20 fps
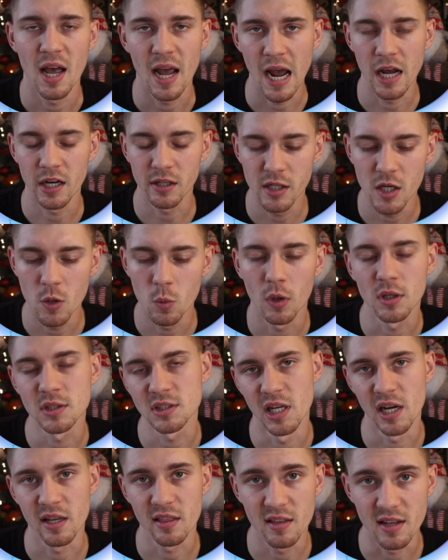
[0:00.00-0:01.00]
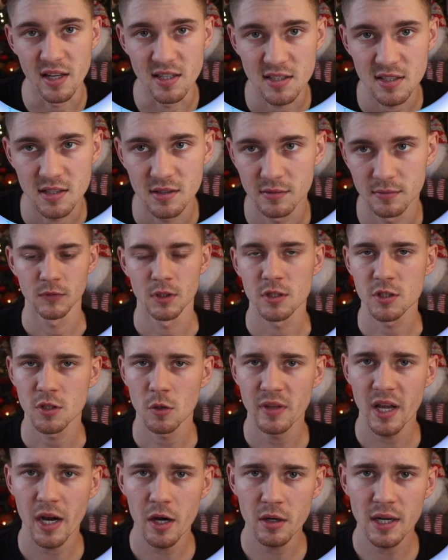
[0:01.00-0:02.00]
and keywords like this. So
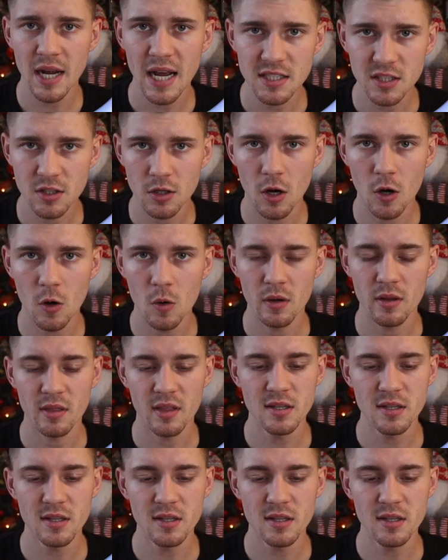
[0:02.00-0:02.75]
there you guys go.